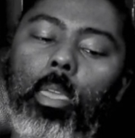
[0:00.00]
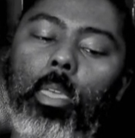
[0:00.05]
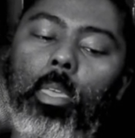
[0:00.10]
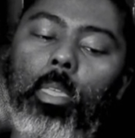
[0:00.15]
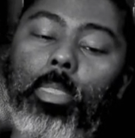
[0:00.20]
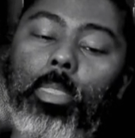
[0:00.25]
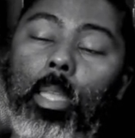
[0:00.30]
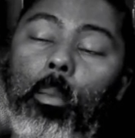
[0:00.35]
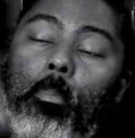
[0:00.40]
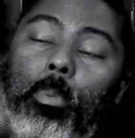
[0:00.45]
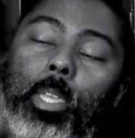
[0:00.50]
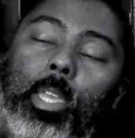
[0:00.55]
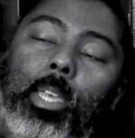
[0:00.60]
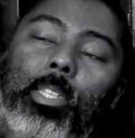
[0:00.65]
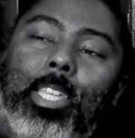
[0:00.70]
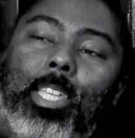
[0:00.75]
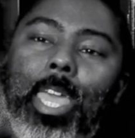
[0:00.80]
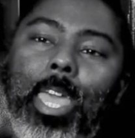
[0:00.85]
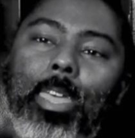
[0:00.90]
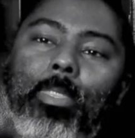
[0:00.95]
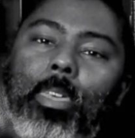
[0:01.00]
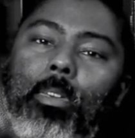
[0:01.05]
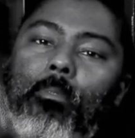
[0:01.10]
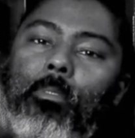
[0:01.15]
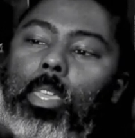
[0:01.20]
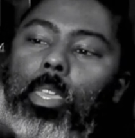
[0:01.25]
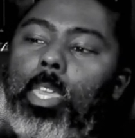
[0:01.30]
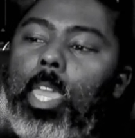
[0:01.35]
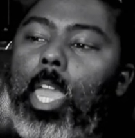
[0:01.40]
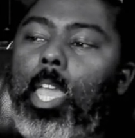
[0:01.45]
Now, because I had that
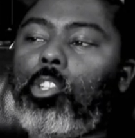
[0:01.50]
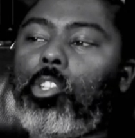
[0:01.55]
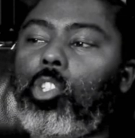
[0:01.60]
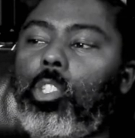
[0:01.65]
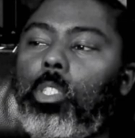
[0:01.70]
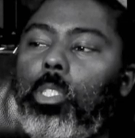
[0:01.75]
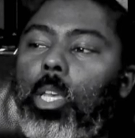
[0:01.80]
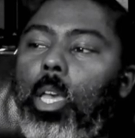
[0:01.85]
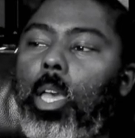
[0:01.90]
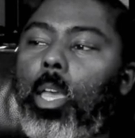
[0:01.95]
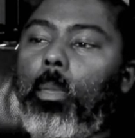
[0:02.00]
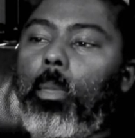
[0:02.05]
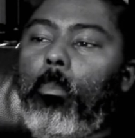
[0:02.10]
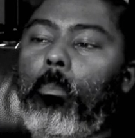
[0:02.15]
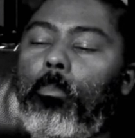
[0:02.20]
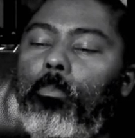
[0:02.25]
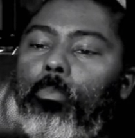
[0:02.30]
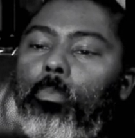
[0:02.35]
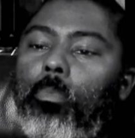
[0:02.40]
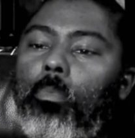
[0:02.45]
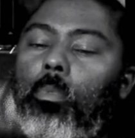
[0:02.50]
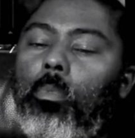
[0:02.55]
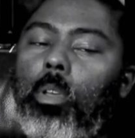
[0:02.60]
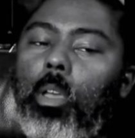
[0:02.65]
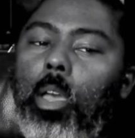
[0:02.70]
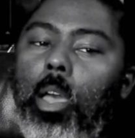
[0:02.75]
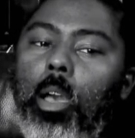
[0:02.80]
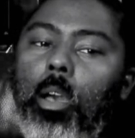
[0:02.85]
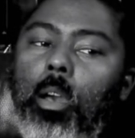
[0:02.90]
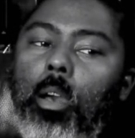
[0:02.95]
vacation time,
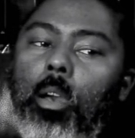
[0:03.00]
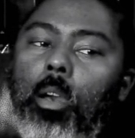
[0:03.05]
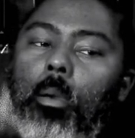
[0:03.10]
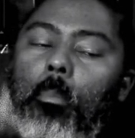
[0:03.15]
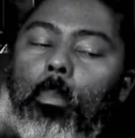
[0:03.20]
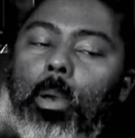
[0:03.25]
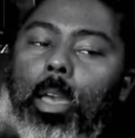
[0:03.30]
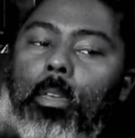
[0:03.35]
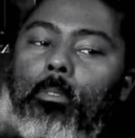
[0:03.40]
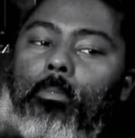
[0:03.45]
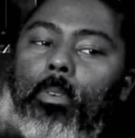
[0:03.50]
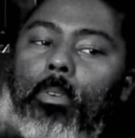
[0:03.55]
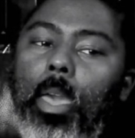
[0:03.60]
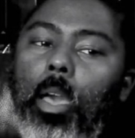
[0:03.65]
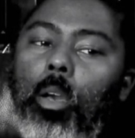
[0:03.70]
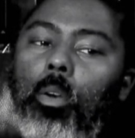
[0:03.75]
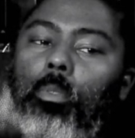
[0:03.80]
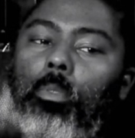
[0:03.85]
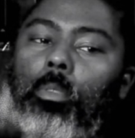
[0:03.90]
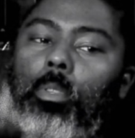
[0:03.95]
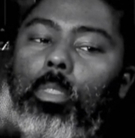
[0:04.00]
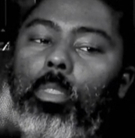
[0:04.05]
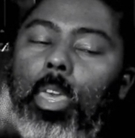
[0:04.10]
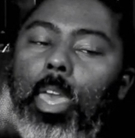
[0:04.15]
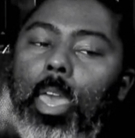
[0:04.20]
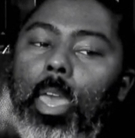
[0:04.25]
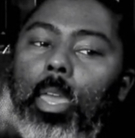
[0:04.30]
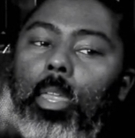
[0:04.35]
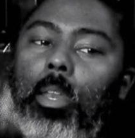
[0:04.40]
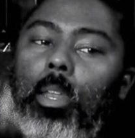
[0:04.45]
I found
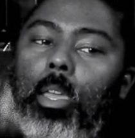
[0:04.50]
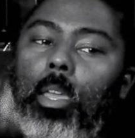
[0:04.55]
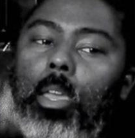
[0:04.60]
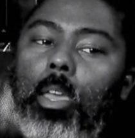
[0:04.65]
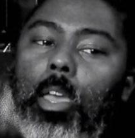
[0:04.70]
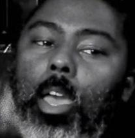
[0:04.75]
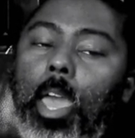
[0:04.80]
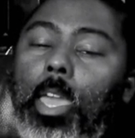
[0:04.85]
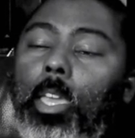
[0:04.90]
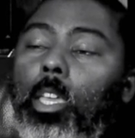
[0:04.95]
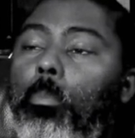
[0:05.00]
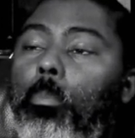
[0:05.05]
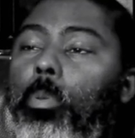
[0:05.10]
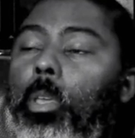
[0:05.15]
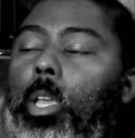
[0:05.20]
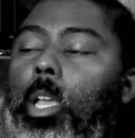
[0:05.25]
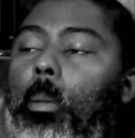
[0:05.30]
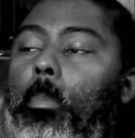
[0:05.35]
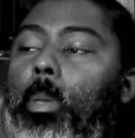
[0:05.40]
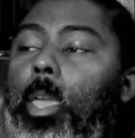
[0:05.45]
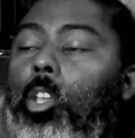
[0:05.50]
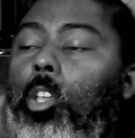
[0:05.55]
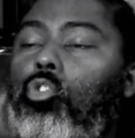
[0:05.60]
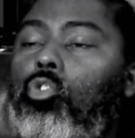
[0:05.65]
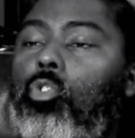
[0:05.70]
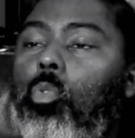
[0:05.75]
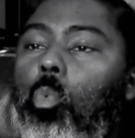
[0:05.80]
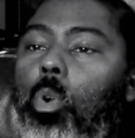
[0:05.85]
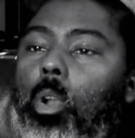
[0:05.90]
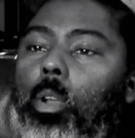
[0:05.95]
that I could pick up extra
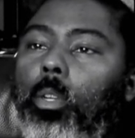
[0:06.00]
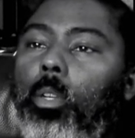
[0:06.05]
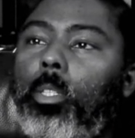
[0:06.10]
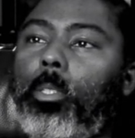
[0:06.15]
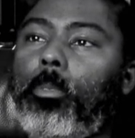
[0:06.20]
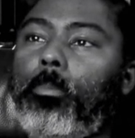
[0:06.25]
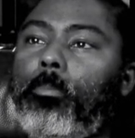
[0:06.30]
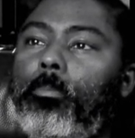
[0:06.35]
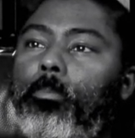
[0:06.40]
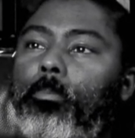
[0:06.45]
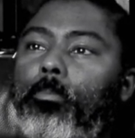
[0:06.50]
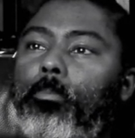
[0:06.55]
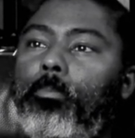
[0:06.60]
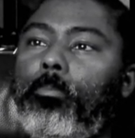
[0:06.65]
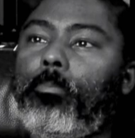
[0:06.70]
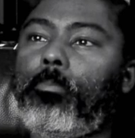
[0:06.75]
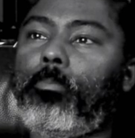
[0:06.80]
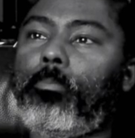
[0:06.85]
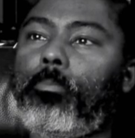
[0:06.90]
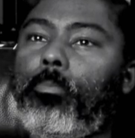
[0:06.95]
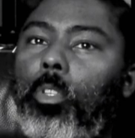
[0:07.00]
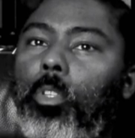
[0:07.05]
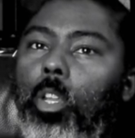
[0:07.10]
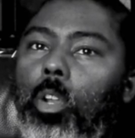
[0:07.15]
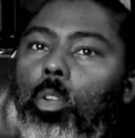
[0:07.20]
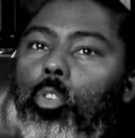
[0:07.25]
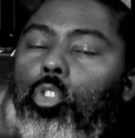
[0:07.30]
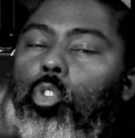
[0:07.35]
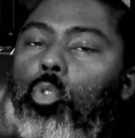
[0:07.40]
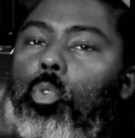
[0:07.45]
work,
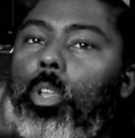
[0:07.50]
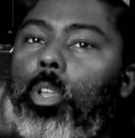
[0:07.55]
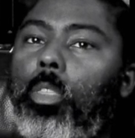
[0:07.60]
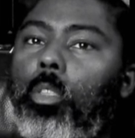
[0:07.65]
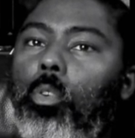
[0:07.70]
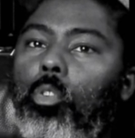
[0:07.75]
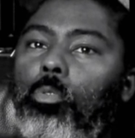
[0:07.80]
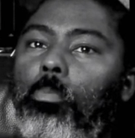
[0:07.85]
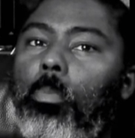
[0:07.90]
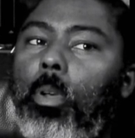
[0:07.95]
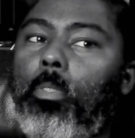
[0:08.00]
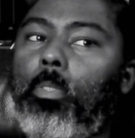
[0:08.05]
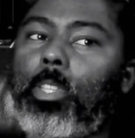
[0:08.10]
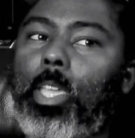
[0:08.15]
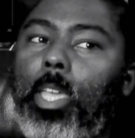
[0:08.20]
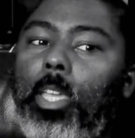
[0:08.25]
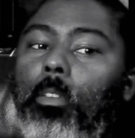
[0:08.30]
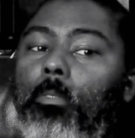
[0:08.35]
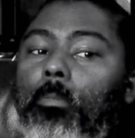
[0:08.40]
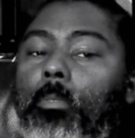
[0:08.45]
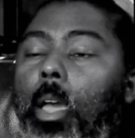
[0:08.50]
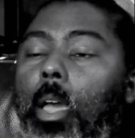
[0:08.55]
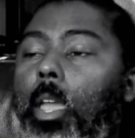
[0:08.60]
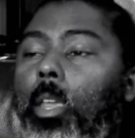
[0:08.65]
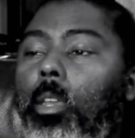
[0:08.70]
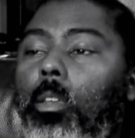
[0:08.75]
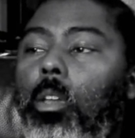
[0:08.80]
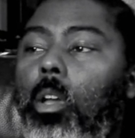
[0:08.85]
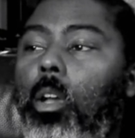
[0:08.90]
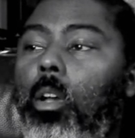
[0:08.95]
during those months. I could
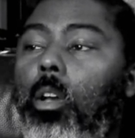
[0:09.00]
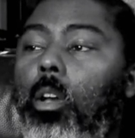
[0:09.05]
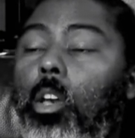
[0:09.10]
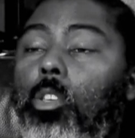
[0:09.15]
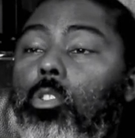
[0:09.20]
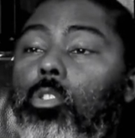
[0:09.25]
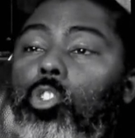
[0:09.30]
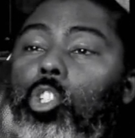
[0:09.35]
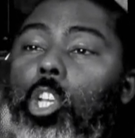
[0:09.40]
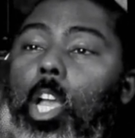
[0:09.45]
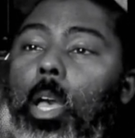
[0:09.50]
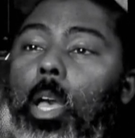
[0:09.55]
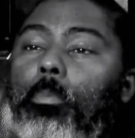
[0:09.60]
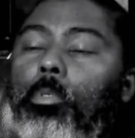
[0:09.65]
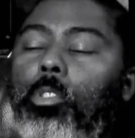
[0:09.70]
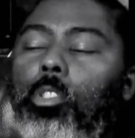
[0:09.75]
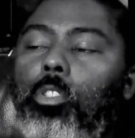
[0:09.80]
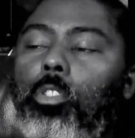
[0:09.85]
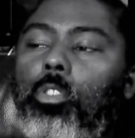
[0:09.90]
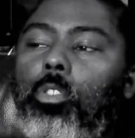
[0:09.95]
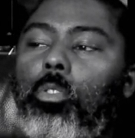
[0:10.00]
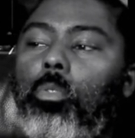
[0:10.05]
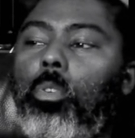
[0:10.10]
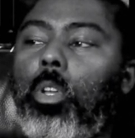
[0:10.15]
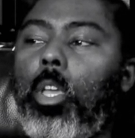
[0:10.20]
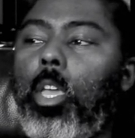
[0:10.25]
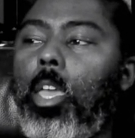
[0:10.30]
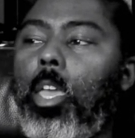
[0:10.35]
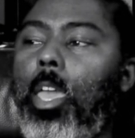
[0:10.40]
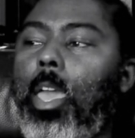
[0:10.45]
find other jobs to do.
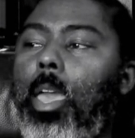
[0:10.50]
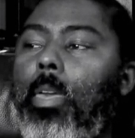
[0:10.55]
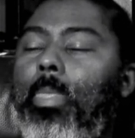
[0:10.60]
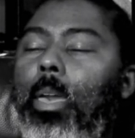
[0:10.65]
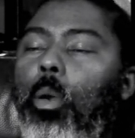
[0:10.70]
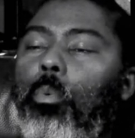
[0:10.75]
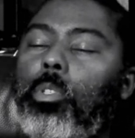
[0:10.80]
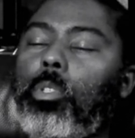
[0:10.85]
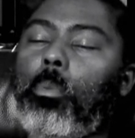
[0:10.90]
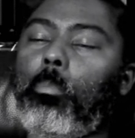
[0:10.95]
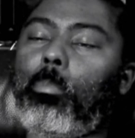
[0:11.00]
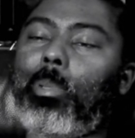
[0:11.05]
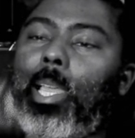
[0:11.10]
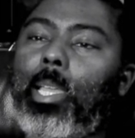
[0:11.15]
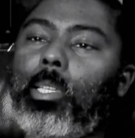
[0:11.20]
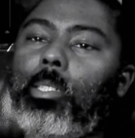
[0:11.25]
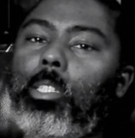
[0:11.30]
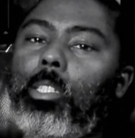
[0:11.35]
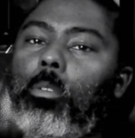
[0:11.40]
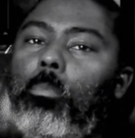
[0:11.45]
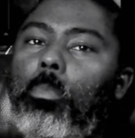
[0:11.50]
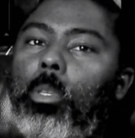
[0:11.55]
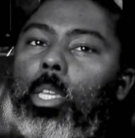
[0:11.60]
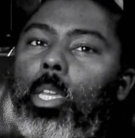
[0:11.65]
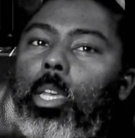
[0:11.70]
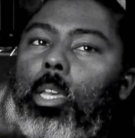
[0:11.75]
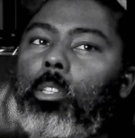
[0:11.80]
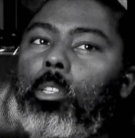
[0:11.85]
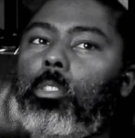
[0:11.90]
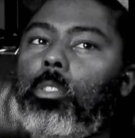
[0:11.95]
And that was a blessing
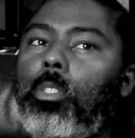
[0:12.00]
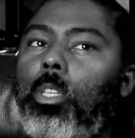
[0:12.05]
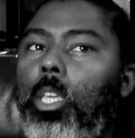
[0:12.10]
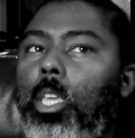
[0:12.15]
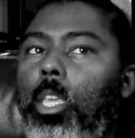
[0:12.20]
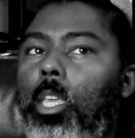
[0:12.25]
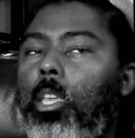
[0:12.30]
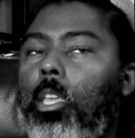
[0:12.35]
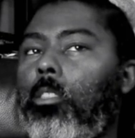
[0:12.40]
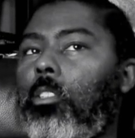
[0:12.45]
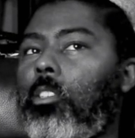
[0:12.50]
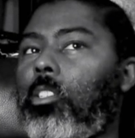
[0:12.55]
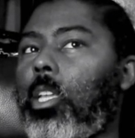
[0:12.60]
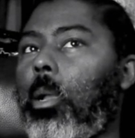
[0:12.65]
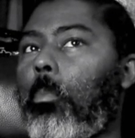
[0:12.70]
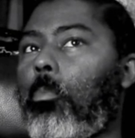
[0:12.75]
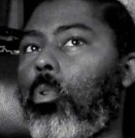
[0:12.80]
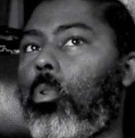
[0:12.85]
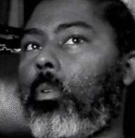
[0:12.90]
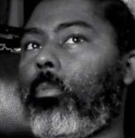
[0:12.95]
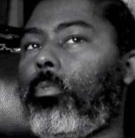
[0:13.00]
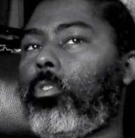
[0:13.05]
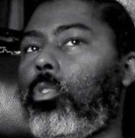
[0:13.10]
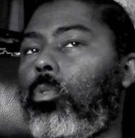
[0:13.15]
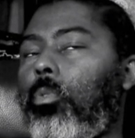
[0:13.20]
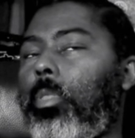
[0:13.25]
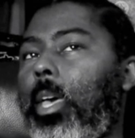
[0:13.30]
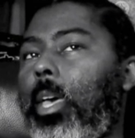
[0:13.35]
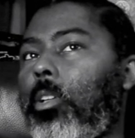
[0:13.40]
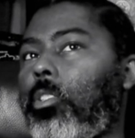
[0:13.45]
because in the summer of
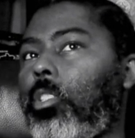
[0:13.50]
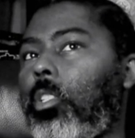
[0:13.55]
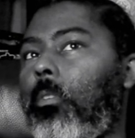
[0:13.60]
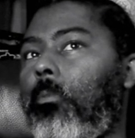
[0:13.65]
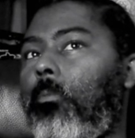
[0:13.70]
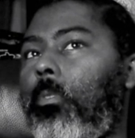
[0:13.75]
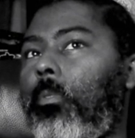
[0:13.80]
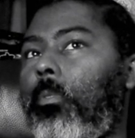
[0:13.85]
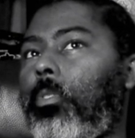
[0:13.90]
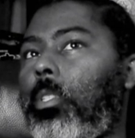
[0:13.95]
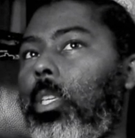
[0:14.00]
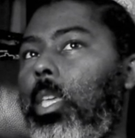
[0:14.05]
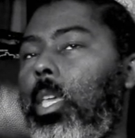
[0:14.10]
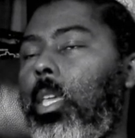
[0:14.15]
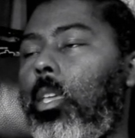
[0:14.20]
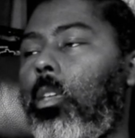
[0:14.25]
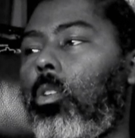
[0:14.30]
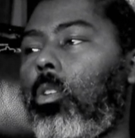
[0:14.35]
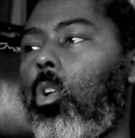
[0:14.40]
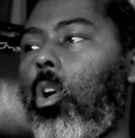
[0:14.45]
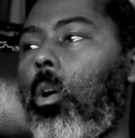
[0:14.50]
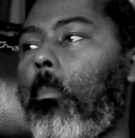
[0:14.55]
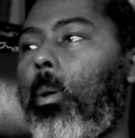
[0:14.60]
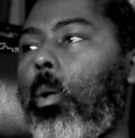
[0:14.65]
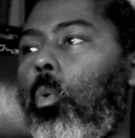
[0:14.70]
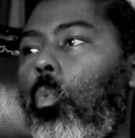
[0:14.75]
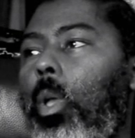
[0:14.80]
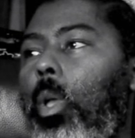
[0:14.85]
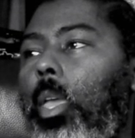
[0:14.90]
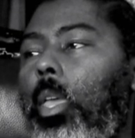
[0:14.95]
2015, on my
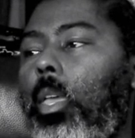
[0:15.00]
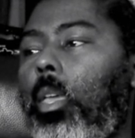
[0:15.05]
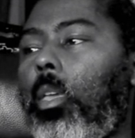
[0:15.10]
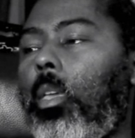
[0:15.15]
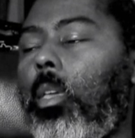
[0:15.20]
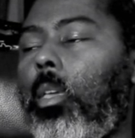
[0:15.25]
way